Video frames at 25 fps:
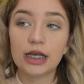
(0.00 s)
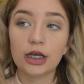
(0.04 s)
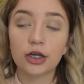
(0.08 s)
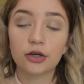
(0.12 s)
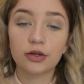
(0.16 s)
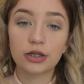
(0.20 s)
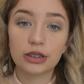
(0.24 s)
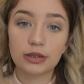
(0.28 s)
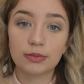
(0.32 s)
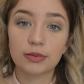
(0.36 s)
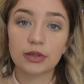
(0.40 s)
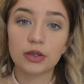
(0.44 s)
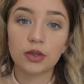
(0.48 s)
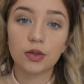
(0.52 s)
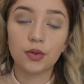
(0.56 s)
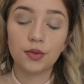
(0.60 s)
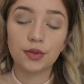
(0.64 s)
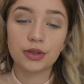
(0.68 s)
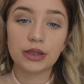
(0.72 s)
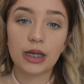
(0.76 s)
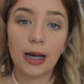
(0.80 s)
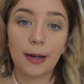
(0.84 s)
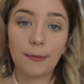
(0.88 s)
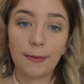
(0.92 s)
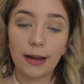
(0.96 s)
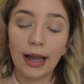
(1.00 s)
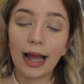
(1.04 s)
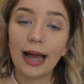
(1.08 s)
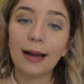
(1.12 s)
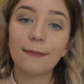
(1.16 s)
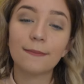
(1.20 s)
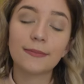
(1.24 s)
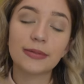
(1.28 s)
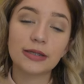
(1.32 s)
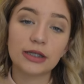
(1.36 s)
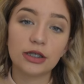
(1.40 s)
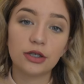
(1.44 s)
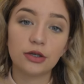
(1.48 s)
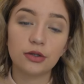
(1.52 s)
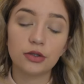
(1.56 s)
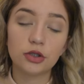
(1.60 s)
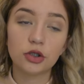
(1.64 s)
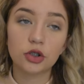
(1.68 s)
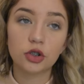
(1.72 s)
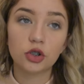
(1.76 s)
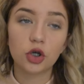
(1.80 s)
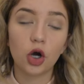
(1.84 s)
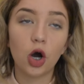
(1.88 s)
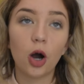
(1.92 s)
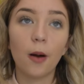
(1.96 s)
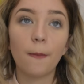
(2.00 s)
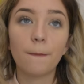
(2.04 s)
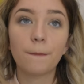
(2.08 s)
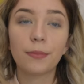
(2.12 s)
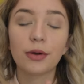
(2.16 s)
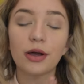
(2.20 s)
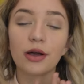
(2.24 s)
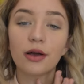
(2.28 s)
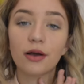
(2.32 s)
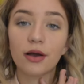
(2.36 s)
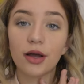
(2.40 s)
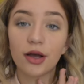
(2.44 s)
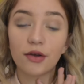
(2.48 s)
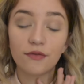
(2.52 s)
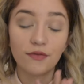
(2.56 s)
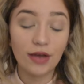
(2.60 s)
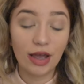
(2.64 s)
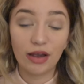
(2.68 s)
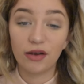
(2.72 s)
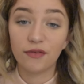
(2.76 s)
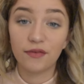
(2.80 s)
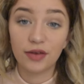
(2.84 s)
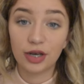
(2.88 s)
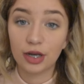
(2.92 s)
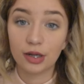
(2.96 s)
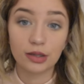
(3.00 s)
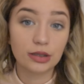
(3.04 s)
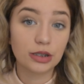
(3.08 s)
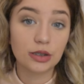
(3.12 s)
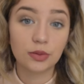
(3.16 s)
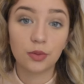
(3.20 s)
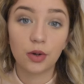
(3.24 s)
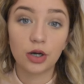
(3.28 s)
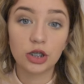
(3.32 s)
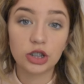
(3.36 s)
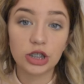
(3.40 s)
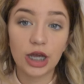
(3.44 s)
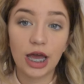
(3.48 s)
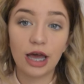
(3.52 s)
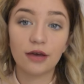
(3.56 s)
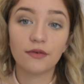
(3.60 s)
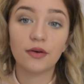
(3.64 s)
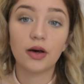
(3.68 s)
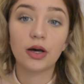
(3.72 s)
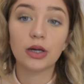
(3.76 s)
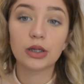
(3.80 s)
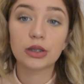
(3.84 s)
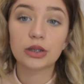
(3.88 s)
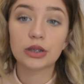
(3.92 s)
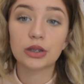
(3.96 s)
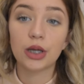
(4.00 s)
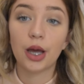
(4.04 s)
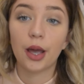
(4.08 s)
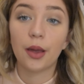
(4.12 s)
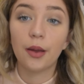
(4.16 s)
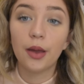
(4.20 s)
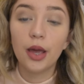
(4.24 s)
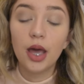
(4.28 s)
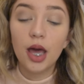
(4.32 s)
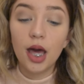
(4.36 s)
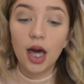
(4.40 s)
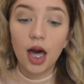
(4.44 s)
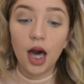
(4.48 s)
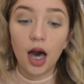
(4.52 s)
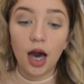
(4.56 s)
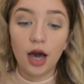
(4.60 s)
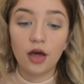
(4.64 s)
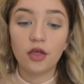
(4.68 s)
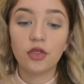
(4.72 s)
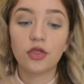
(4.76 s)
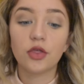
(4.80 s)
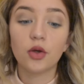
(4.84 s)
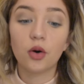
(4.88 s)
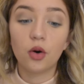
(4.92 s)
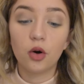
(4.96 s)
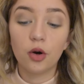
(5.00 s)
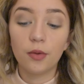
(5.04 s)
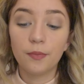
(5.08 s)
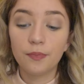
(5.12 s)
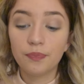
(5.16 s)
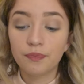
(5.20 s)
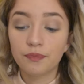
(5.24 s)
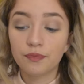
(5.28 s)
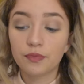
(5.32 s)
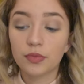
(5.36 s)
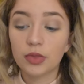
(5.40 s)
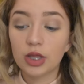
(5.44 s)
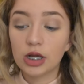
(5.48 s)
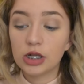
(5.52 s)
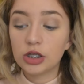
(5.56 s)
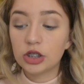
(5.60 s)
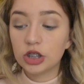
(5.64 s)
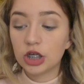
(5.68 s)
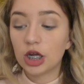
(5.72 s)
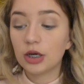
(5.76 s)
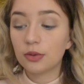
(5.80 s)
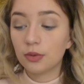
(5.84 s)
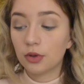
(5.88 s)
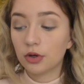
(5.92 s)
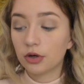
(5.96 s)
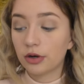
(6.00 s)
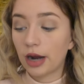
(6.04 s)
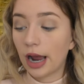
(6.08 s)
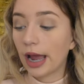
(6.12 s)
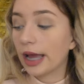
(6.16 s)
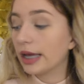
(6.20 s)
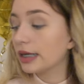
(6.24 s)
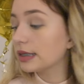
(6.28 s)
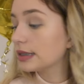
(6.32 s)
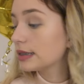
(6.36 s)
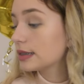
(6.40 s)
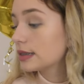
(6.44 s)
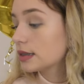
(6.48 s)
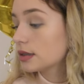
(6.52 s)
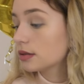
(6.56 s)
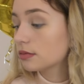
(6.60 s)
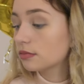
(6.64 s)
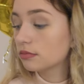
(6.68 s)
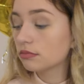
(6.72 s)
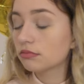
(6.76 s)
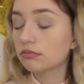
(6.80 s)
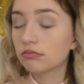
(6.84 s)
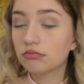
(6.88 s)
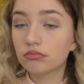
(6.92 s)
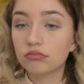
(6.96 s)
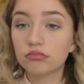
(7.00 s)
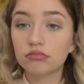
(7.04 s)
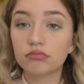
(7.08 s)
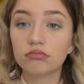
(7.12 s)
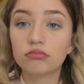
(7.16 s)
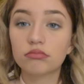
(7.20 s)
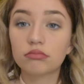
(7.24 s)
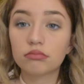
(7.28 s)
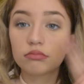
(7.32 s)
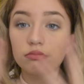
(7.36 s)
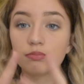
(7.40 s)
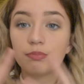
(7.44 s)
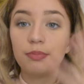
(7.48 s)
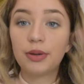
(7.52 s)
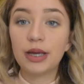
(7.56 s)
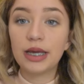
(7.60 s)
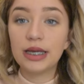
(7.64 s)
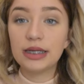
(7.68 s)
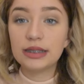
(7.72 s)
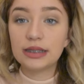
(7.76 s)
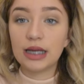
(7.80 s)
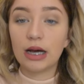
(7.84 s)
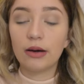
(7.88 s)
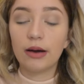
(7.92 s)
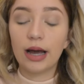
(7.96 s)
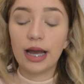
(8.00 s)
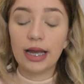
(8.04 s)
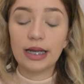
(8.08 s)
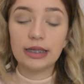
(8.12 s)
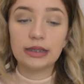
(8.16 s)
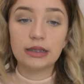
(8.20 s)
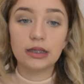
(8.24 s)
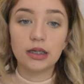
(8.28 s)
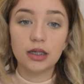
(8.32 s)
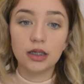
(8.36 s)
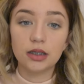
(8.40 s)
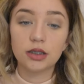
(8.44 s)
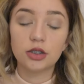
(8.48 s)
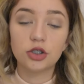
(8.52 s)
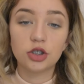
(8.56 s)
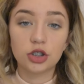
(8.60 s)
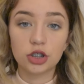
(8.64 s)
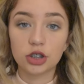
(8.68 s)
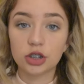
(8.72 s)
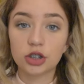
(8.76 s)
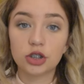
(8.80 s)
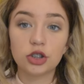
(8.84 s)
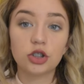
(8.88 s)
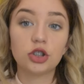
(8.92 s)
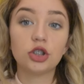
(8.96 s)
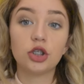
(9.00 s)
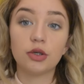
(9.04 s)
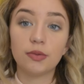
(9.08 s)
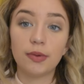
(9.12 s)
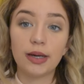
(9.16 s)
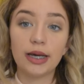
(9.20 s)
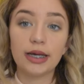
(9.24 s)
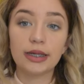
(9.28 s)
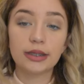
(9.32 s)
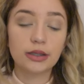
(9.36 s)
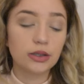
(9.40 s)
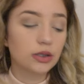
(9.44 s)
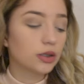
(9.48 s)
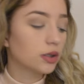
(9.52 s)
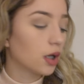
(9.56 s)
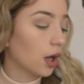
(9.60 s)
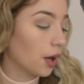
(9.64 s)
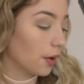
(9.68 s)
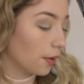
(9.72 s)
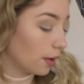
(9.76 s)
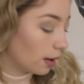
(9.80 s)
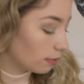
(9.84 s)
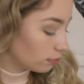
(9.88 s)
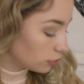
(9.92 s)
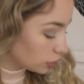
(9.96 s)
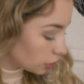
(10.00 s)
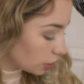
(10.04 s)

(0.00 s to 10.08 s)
and Christmas hauls are my absolute top favourite videos to watch ever. So I thought, do you know what, Grace? Peace out, haters, just do it. So I'm